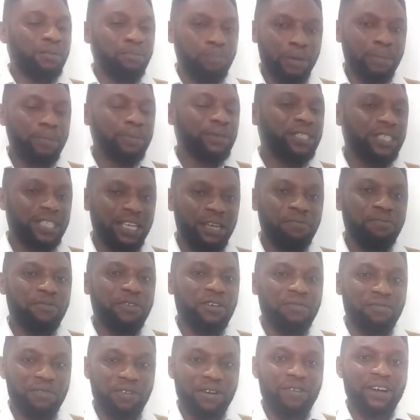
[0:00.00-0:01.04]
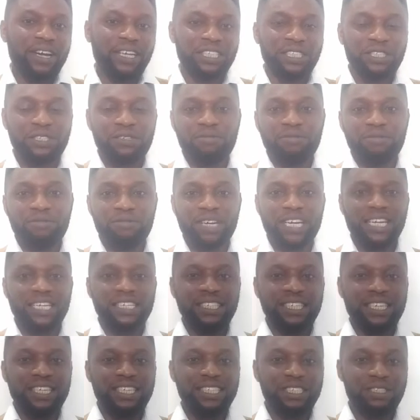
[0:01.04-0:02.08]
People sleep for a variety of
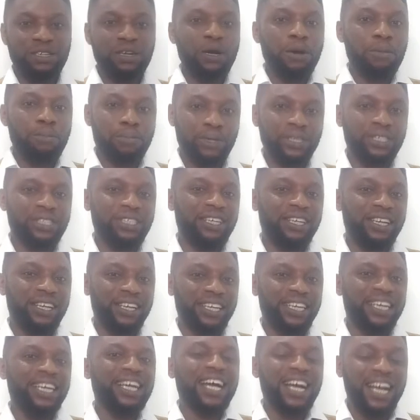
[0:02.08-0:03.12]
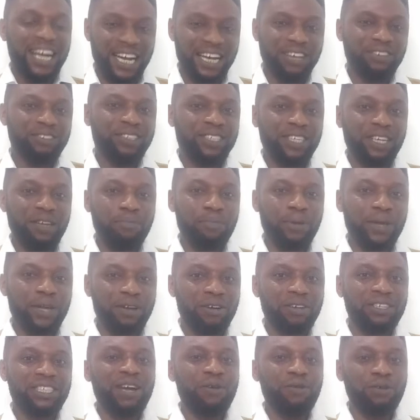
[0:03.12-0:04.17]
reasons. Personally, I sleep
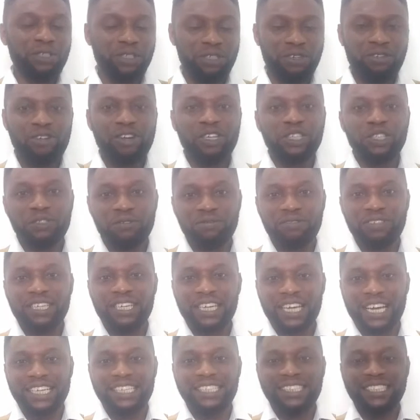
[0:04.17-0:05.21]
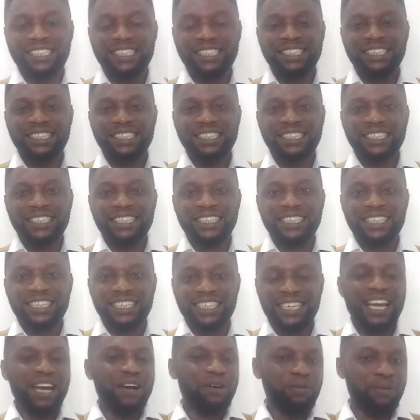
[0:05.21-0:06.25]
because I want to rejuvenate.
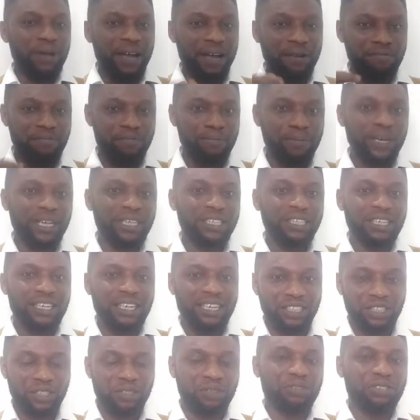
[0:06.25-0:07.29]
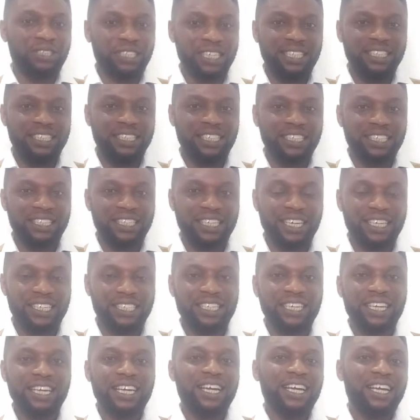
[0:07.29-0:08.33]
Now, I picked 2
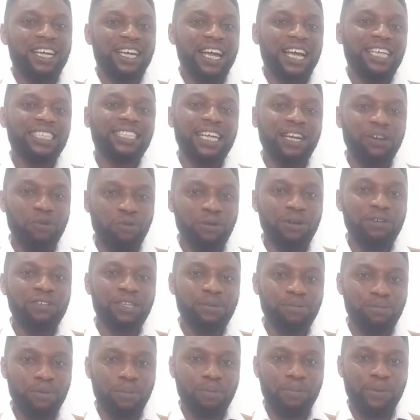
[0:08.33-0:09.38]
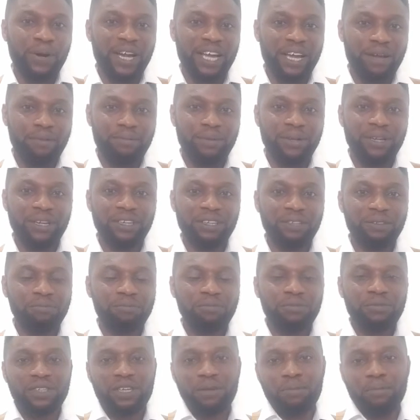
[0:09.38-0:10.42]
sentences. I started with a simple
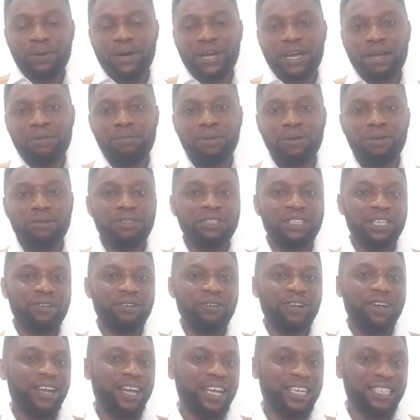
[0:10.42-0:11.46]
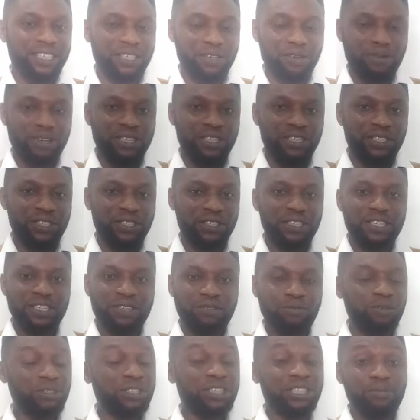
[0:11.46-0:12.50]
preamble. The preamble could generalize the question,
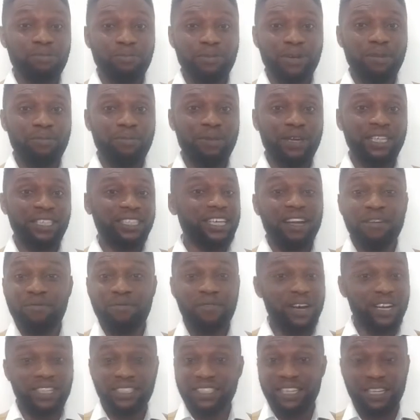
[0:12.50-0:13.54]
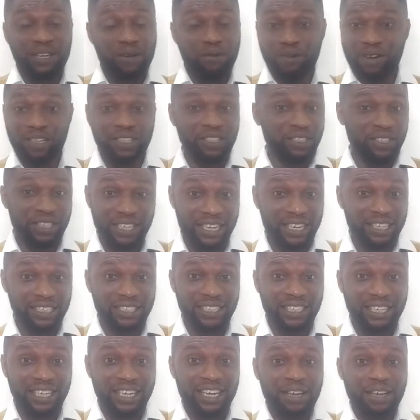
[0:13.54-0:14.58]
which simply means that I've not answered the question yet.
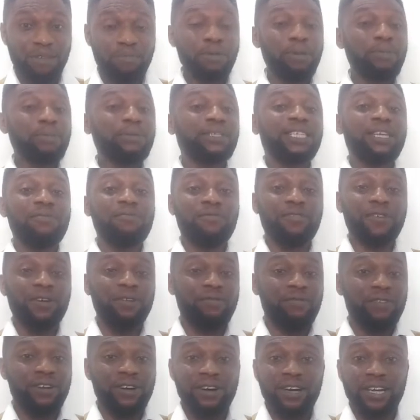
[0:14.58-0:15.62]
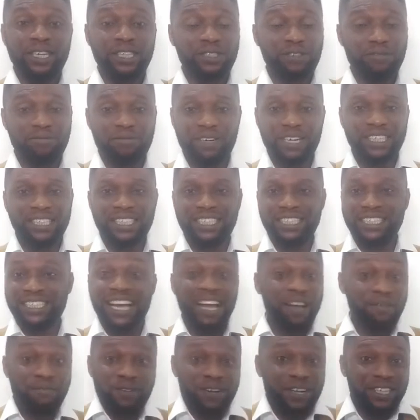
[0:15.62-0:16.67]
People sleep for a variety of reasons. I
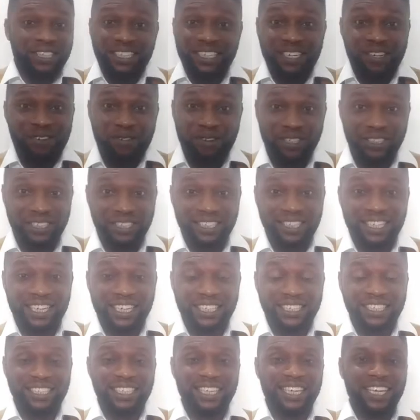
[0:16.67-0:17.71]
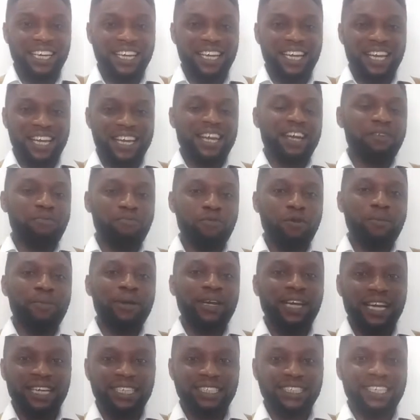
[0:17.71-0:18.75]
have not answered the question yet. Now, the
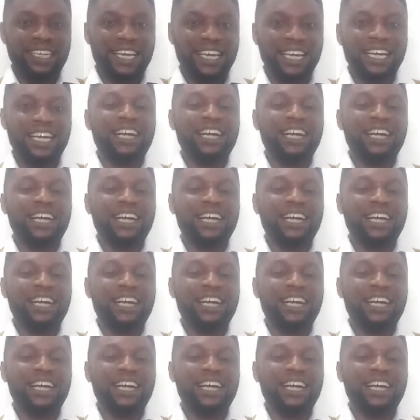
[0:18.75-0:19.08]
moment I say,